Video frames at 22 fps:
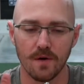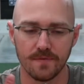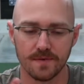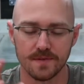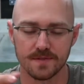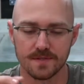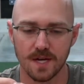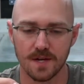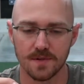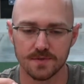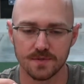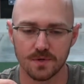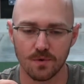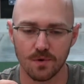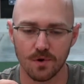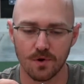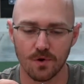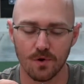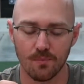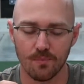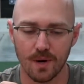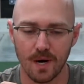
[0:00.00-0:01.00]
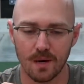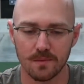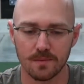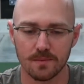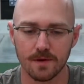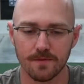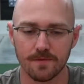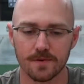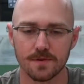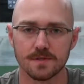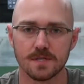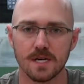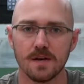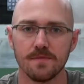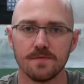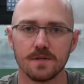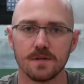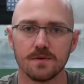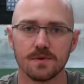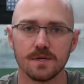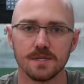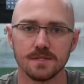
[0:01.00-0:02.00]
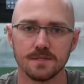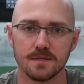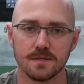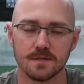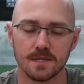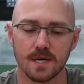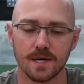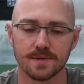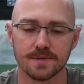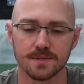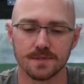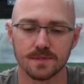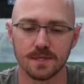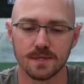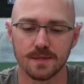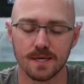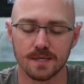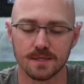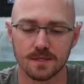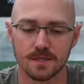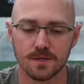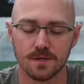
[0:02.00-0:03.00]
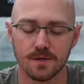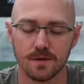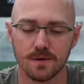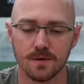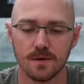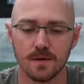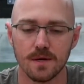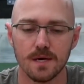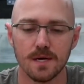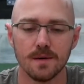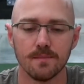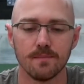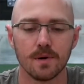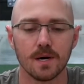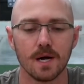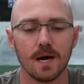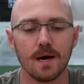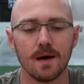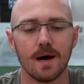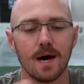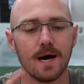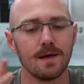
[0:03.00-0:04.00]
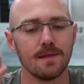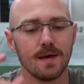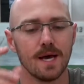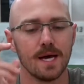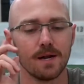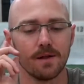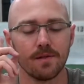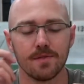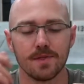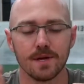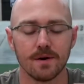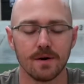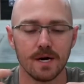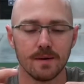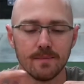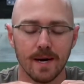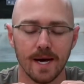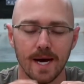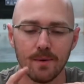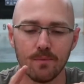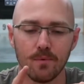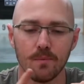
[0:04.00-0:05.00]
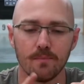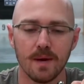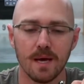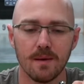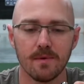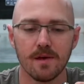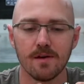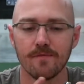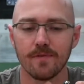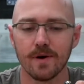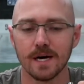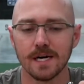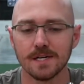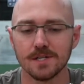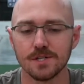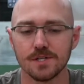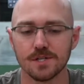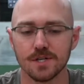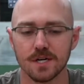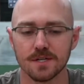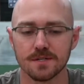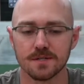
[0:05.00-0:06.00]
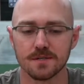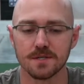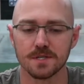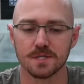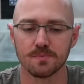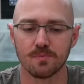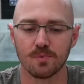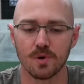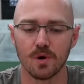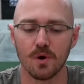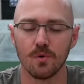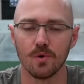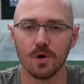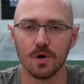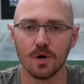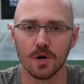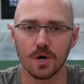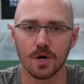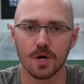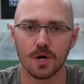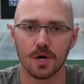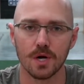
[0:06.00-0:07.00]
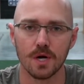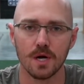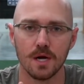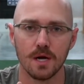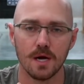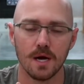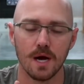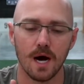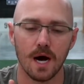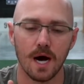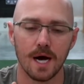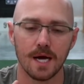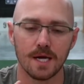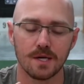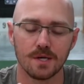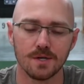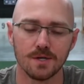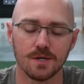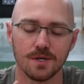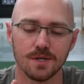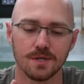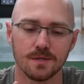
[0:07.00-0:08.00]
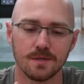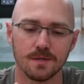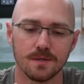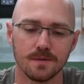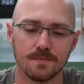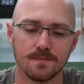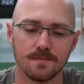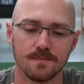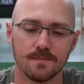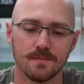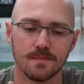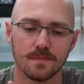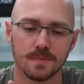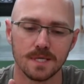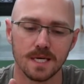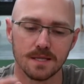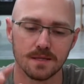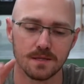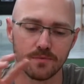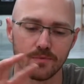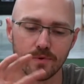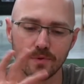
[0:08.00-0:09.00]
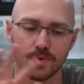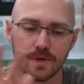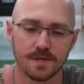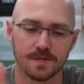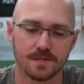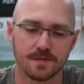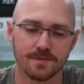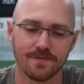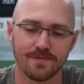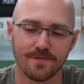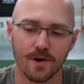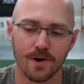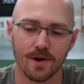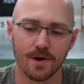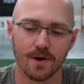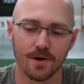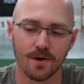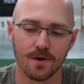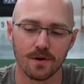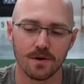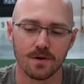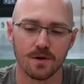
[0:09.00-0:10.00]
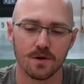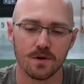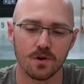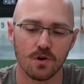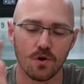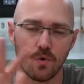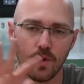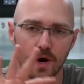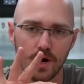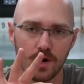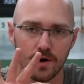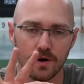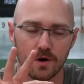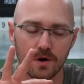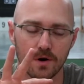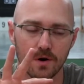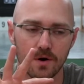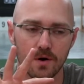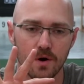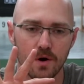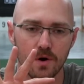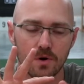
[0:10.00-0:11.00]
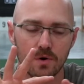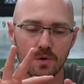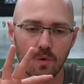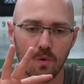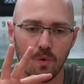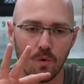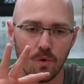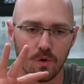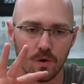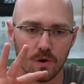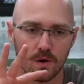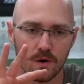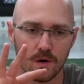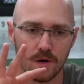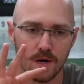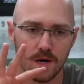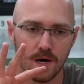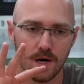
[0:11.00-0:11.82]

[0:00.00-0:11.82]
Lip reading: It's set so cold, probably for safety reasons, honestly, and that's good. But I had a theory in my head, well, maybe if I adjust this Pro hook, I could get the release to fire quicker or